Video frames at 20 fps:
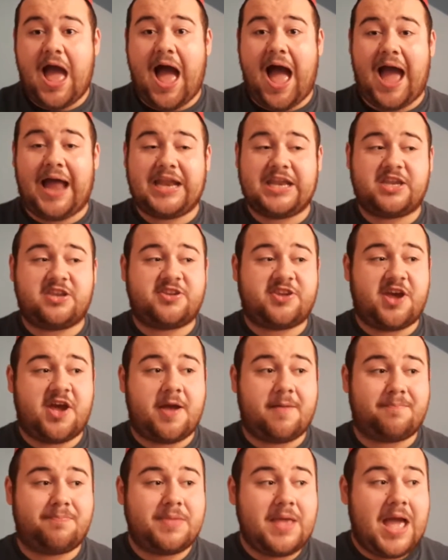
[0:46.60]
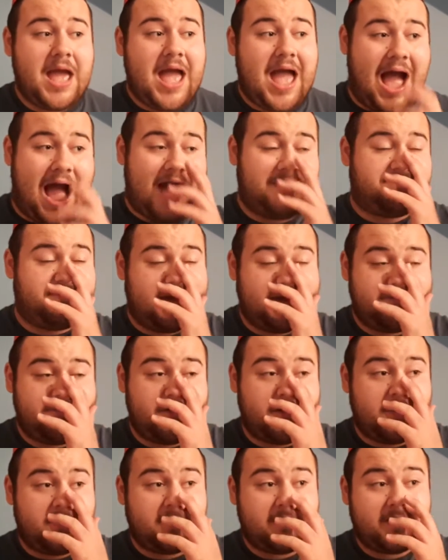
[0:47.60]
And um, I've
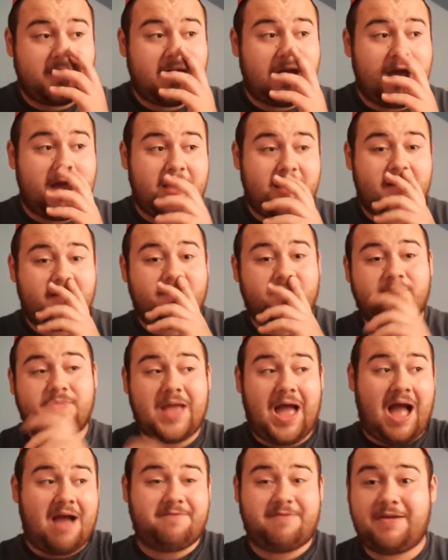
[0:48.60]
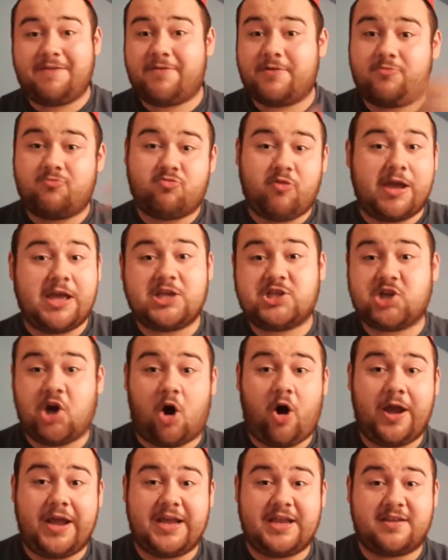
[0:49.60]
even um, I've even
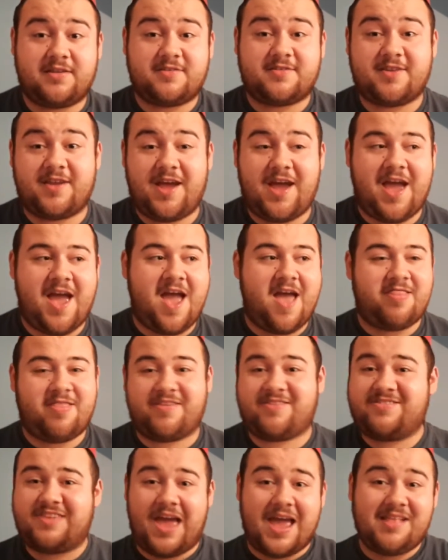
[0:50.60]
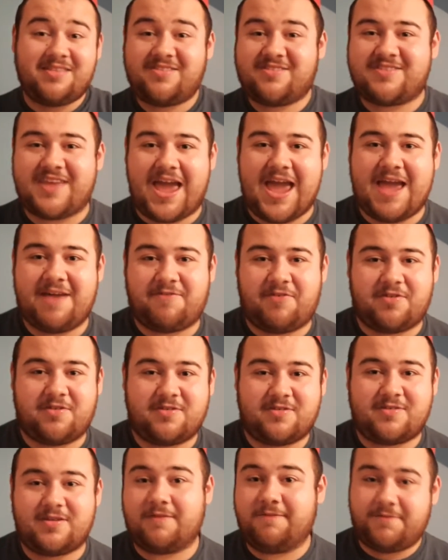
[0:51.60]
rejoined uh, the
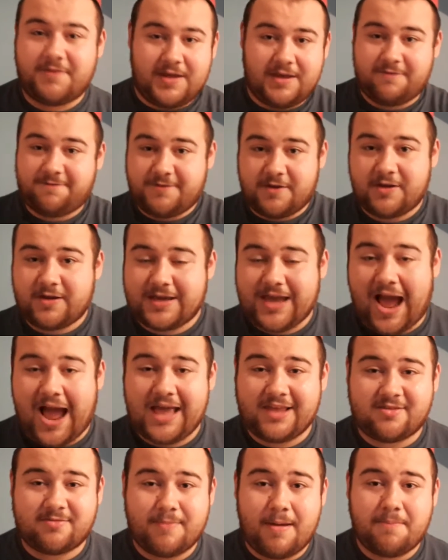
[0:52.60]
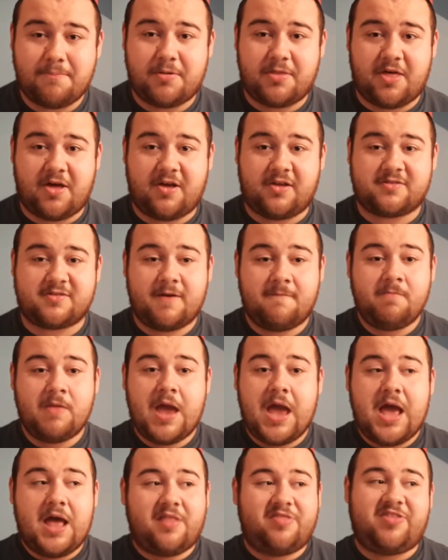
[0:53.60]
Sainsavers. If if you guys remember those,
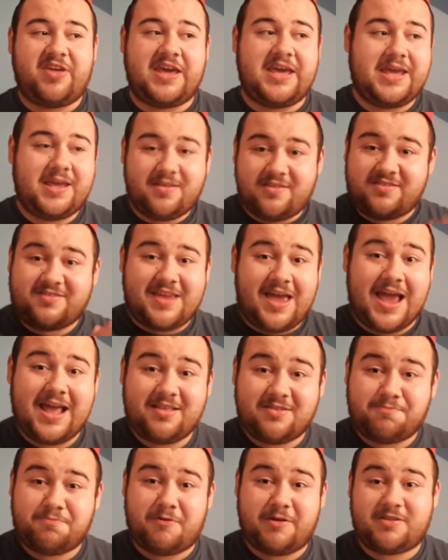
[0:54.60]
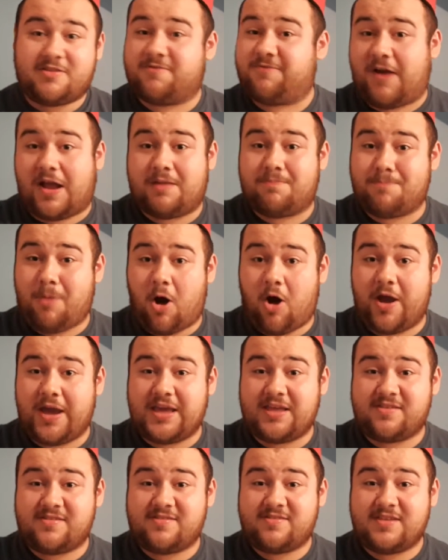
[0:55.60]
the Sainsbury's
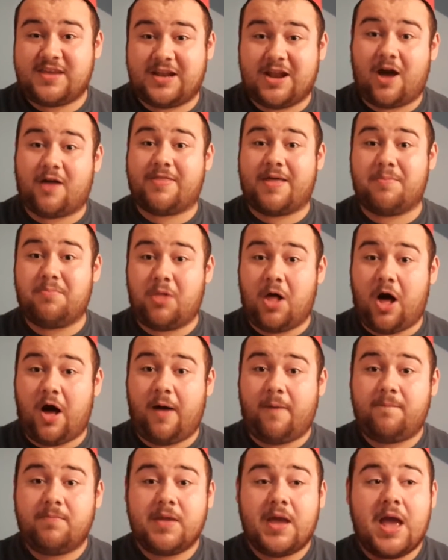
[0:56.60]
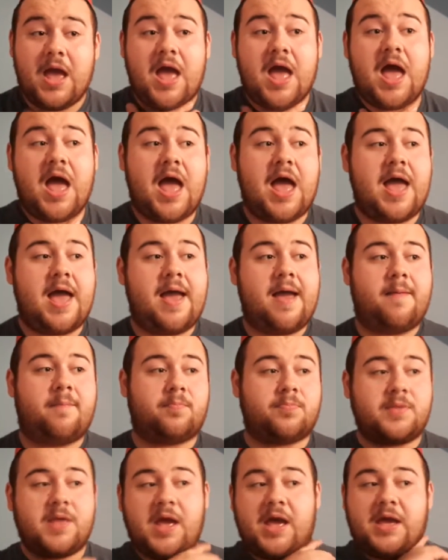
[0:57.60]
fanboys, you know them lot.
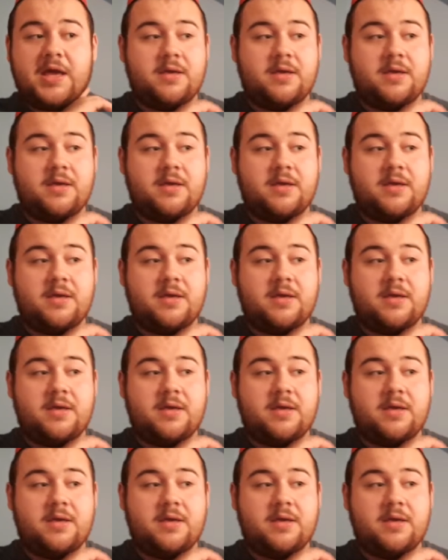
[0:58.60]
Um,